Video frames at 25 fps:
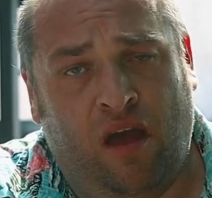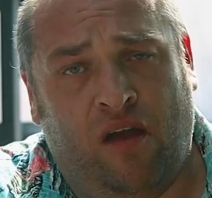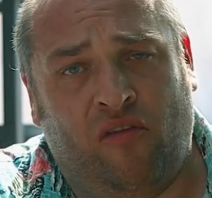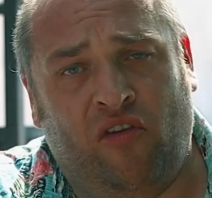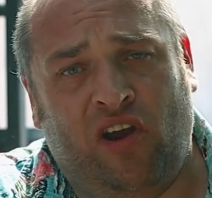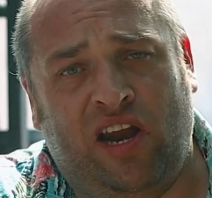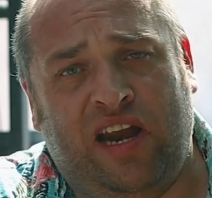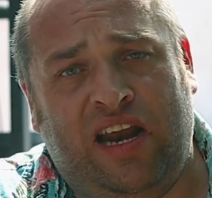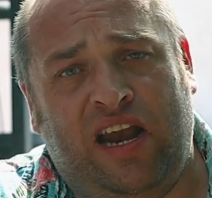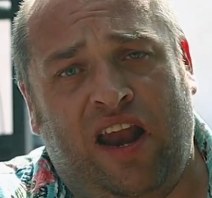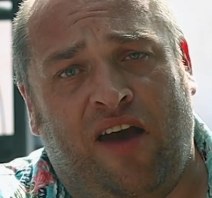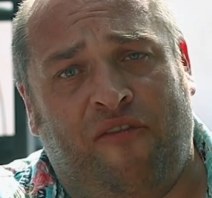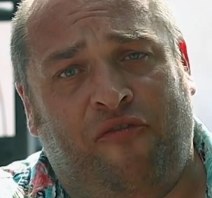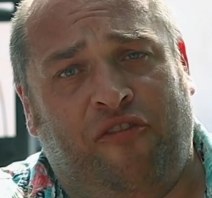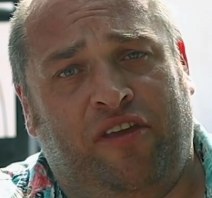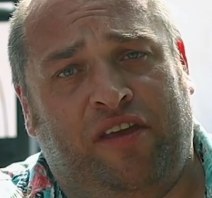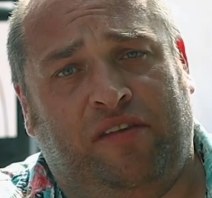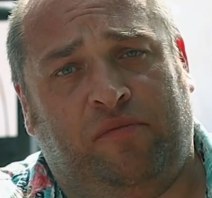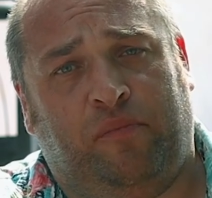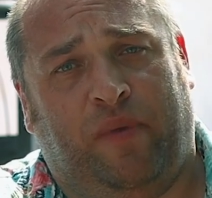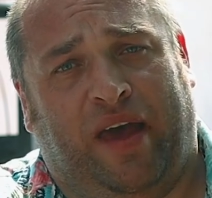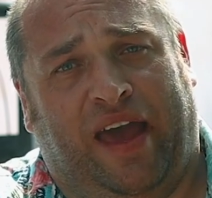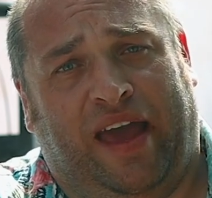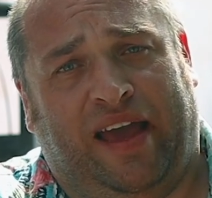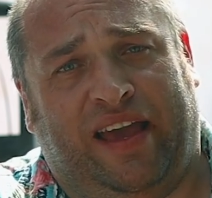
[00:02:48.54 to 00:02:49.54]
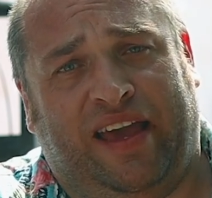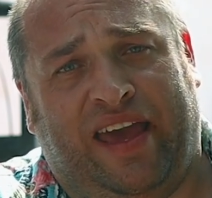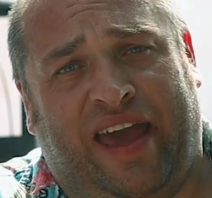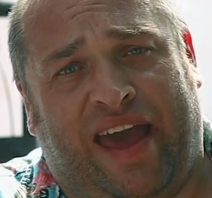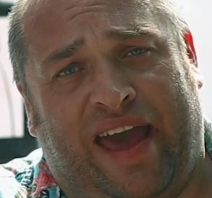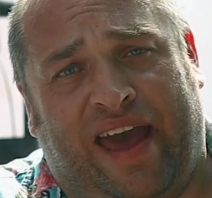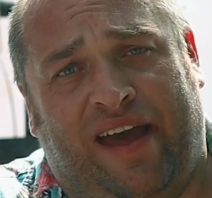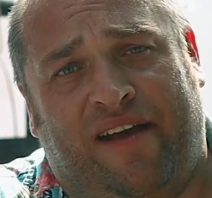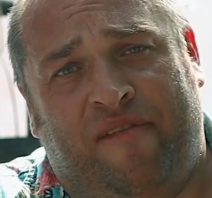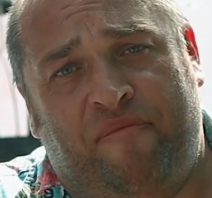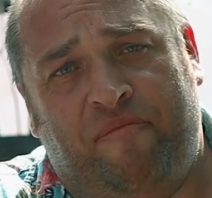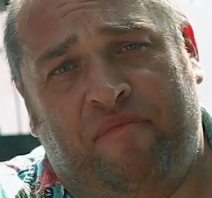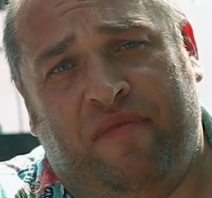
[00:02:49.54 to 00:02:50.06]
I really love this bit of
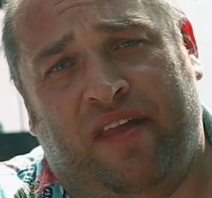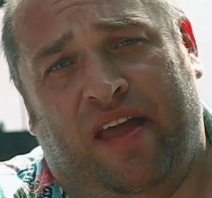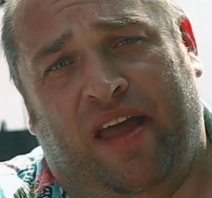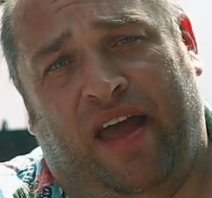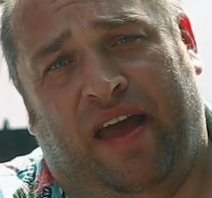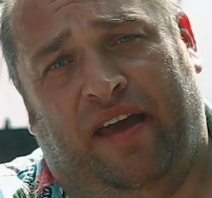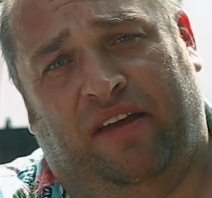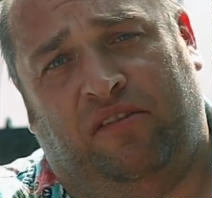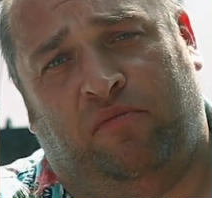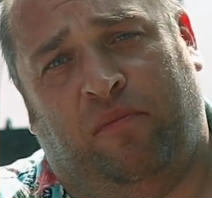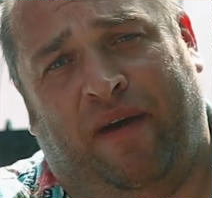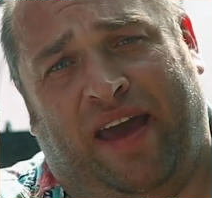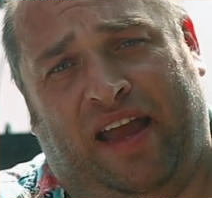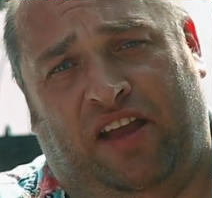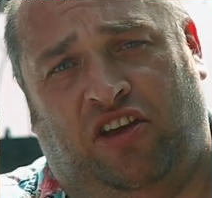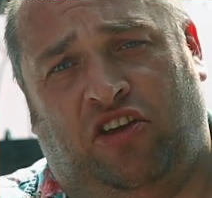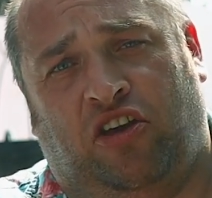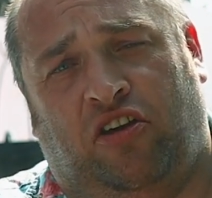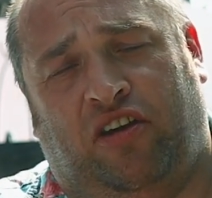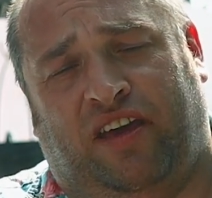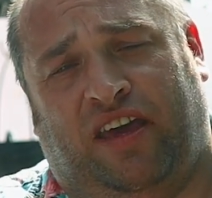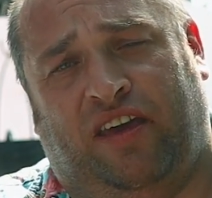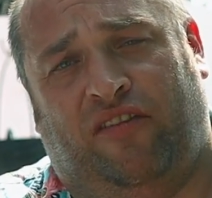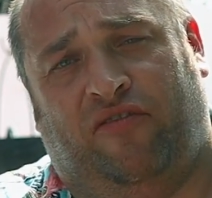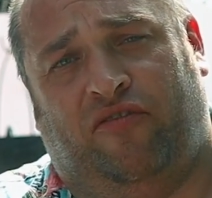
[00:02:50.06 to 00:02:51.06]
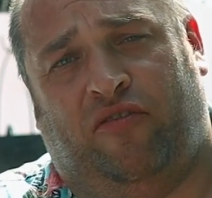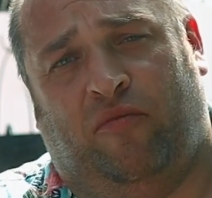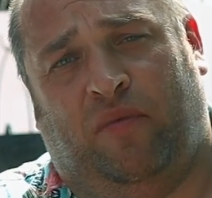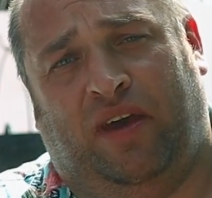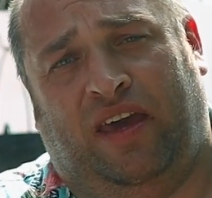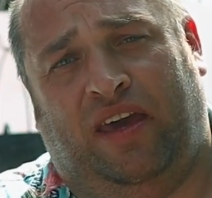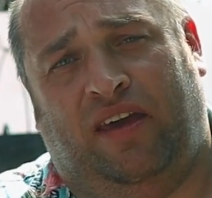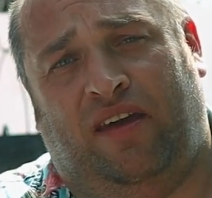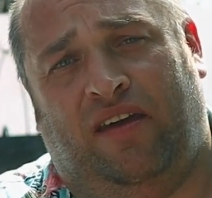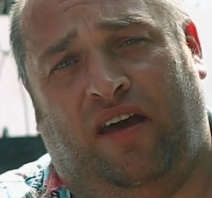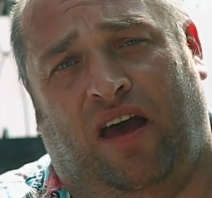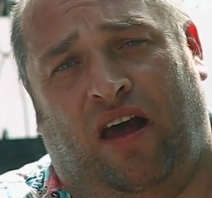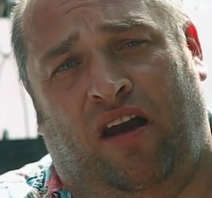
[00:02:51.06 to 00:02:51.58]
kit. It's made cooking for
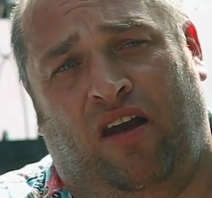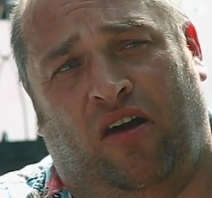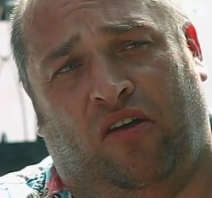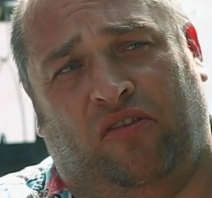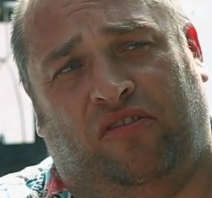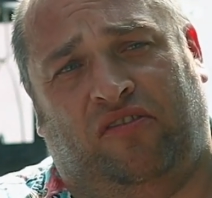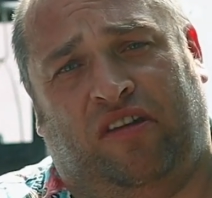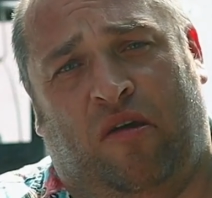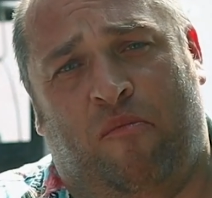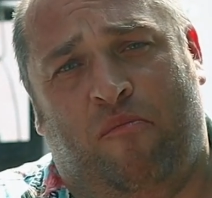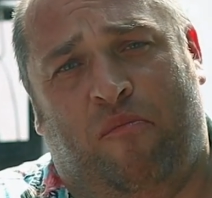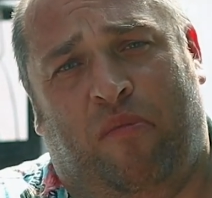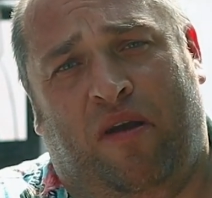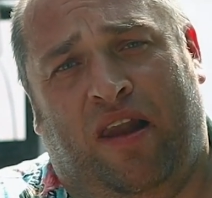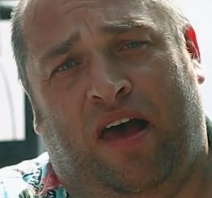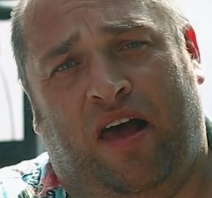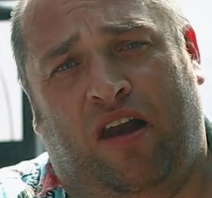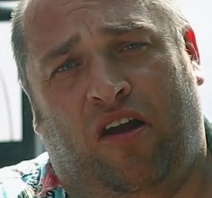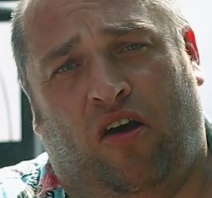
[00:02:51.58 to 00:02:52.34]
me a lot simpler,